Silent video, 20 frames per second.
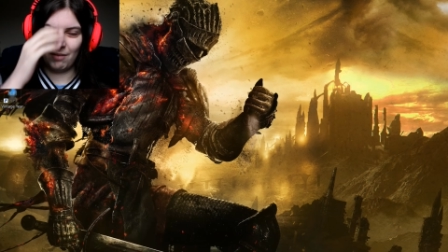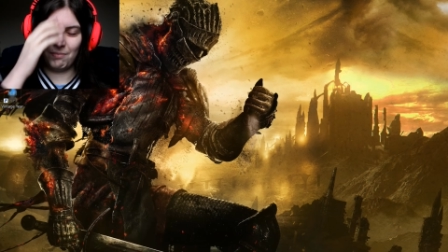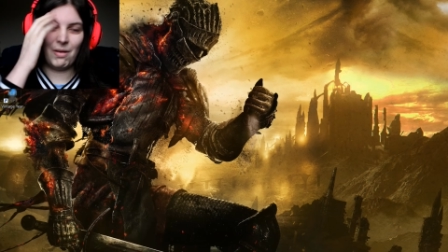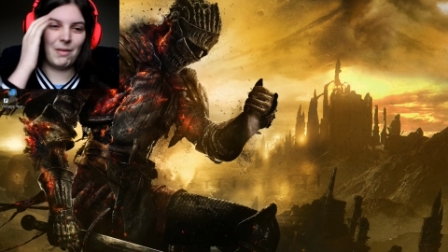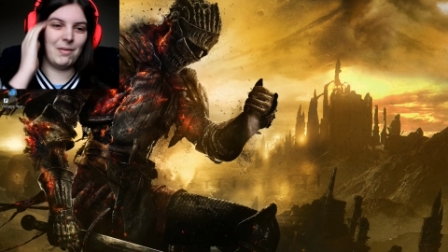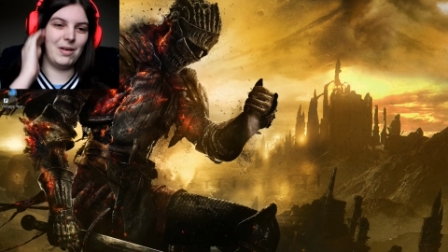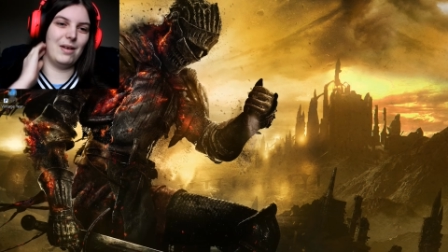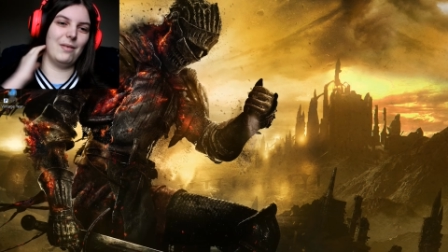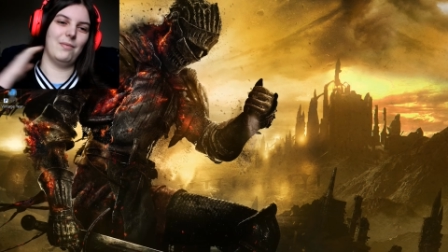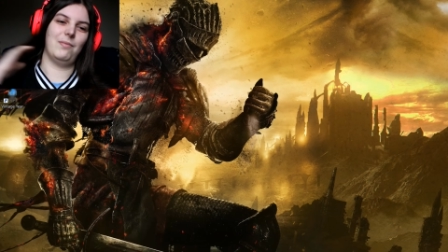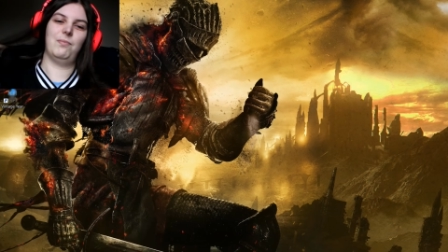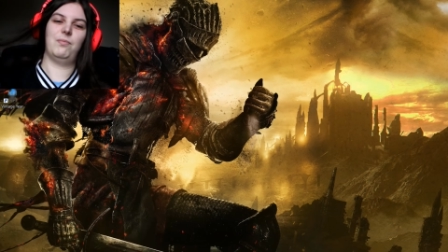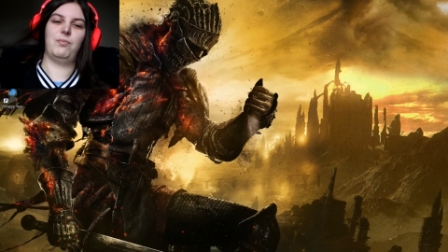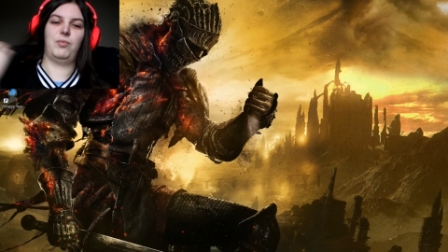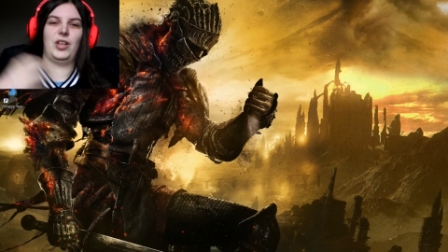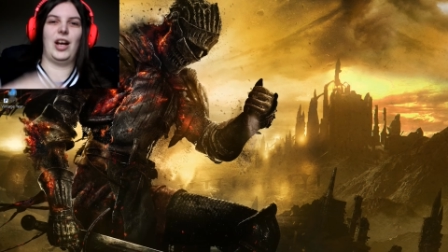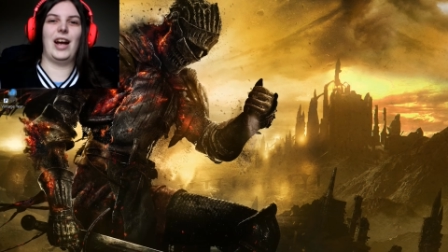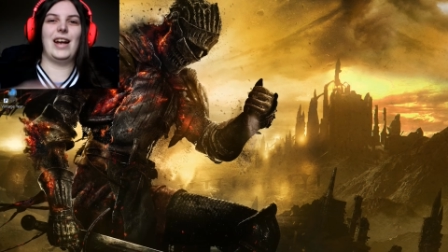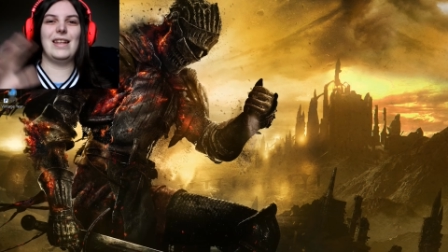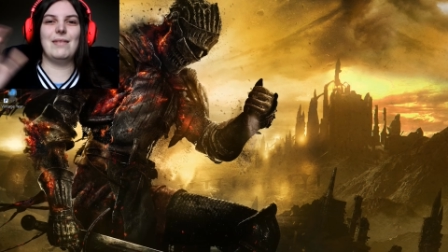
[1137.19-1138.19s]
Maybe a
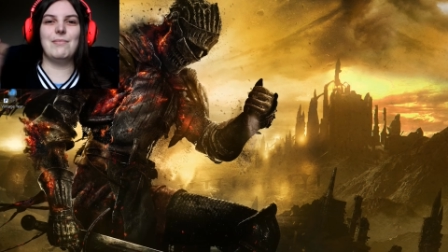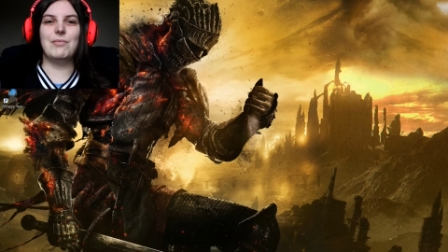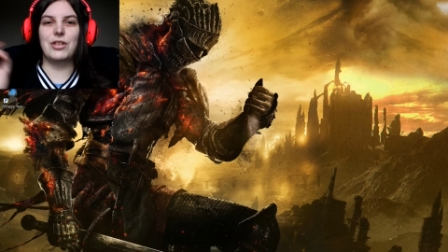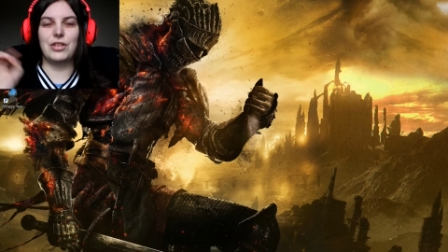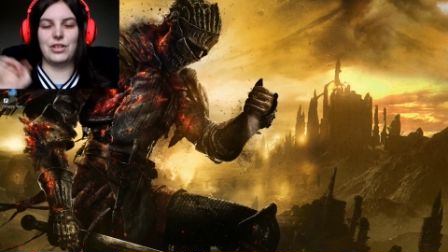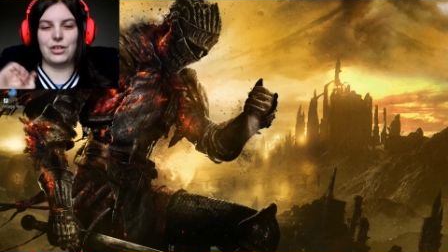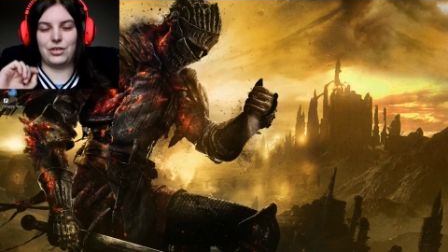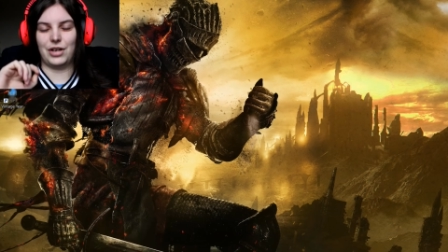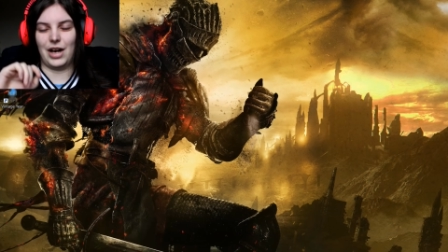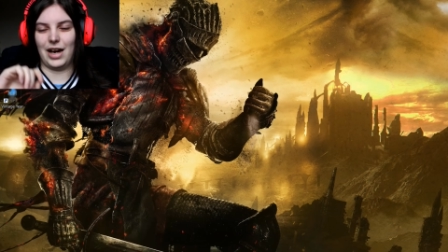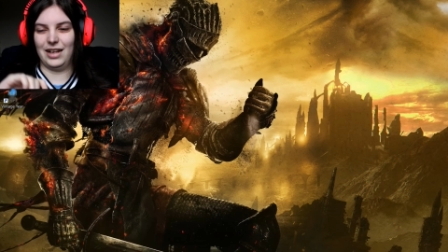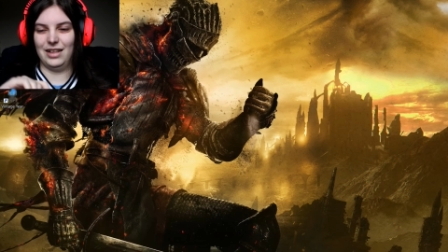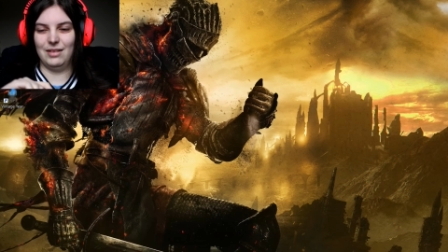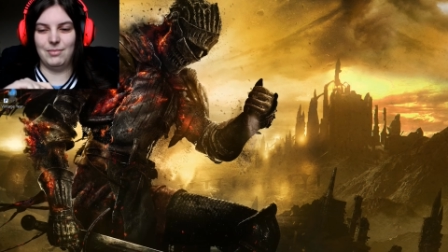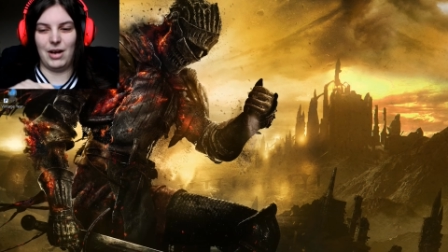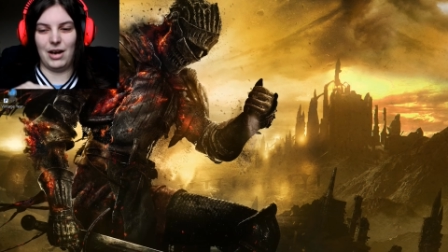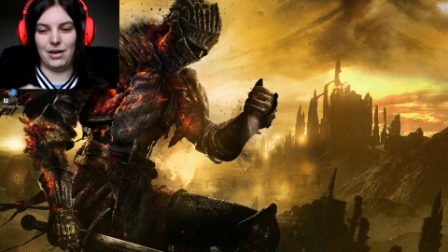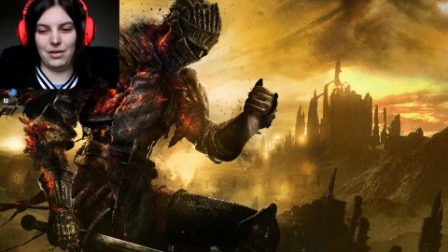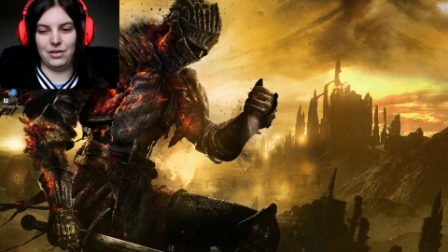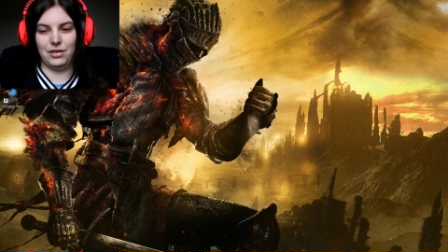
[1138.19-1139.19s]
tiny music track in the
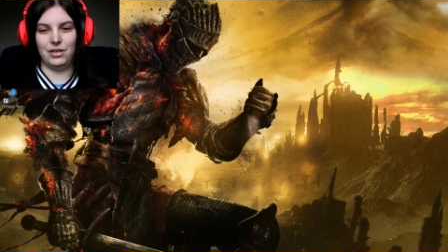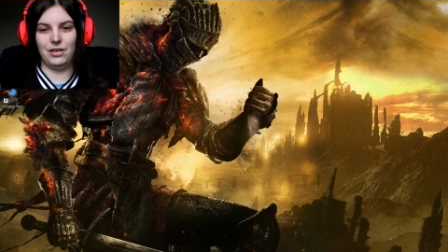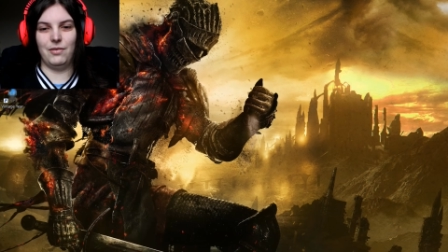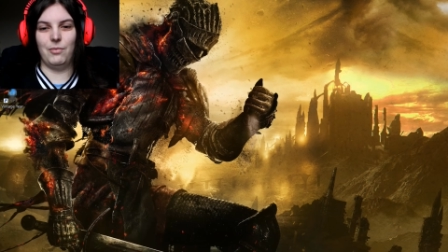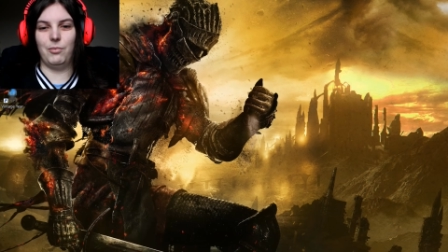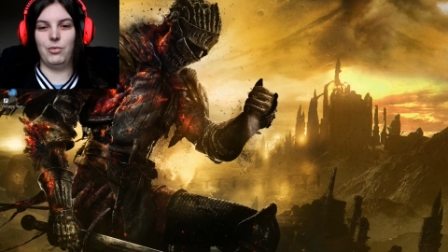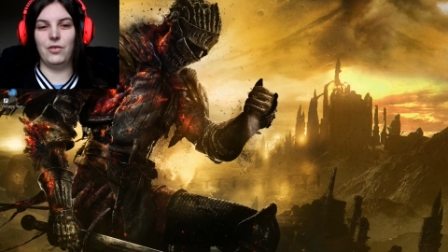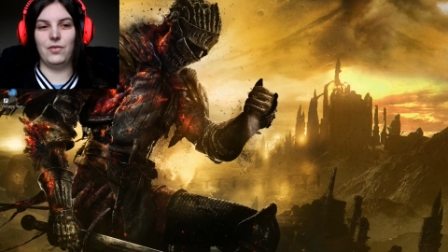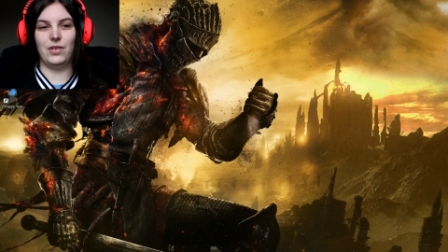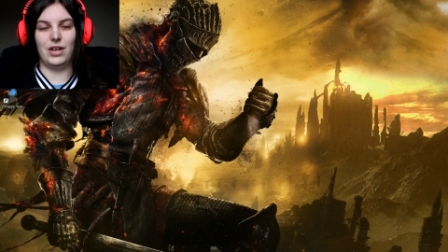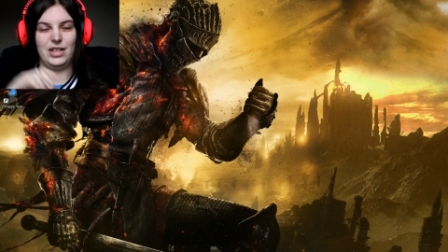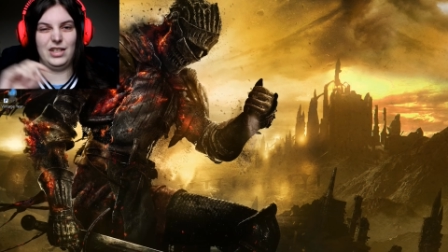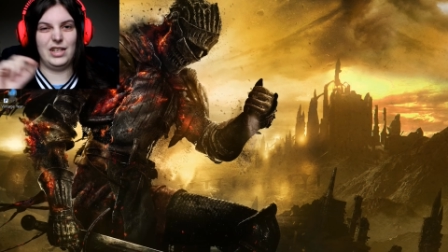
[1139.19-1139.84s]
background could have improved it a